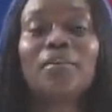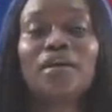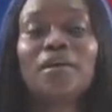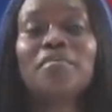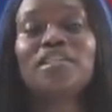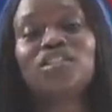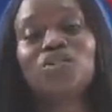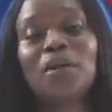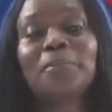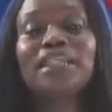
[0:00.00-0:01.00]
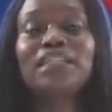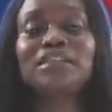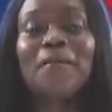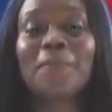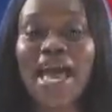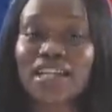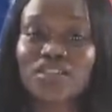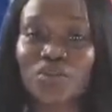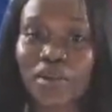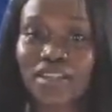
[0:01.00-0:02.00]
gonna miss you and please come back
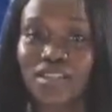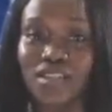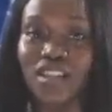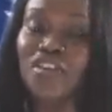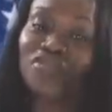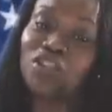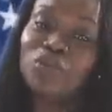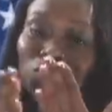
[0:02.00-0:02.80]
to us. Love you.